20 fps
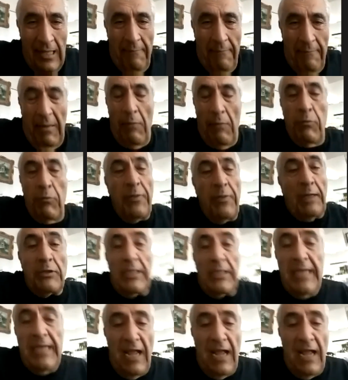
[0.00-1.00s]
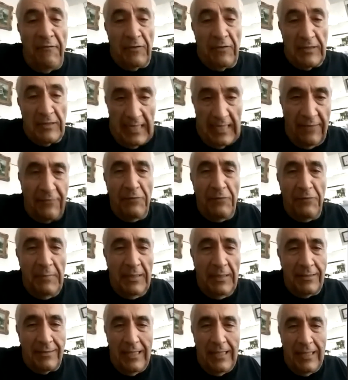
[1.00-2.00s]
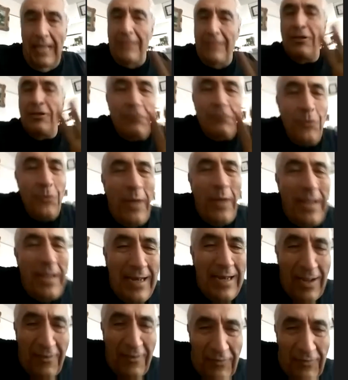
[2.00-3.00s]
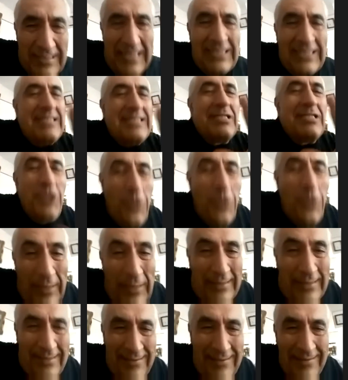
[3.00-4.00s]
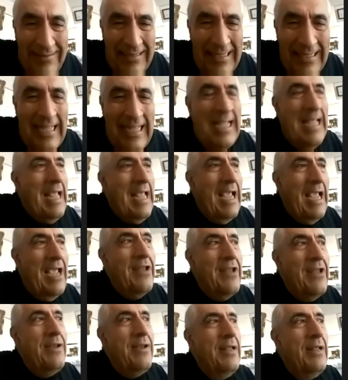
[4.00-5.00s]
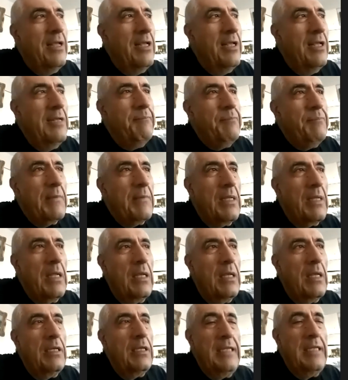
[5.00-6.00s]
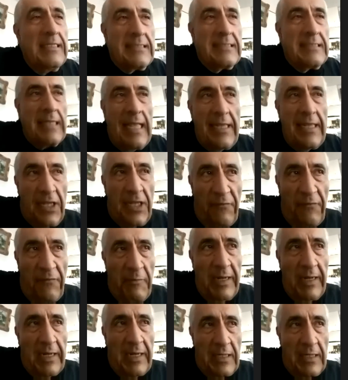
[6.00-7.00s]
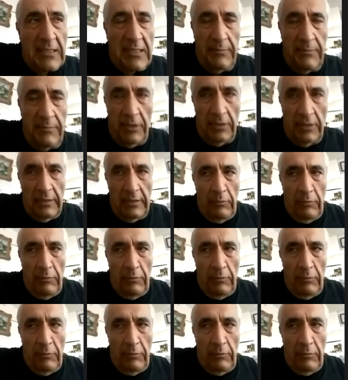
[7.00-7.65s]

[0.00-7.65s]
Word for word: But without any efforts, I have to admit it. I don't do any efforts. I just do it. And um, yes, I care for my customer, and I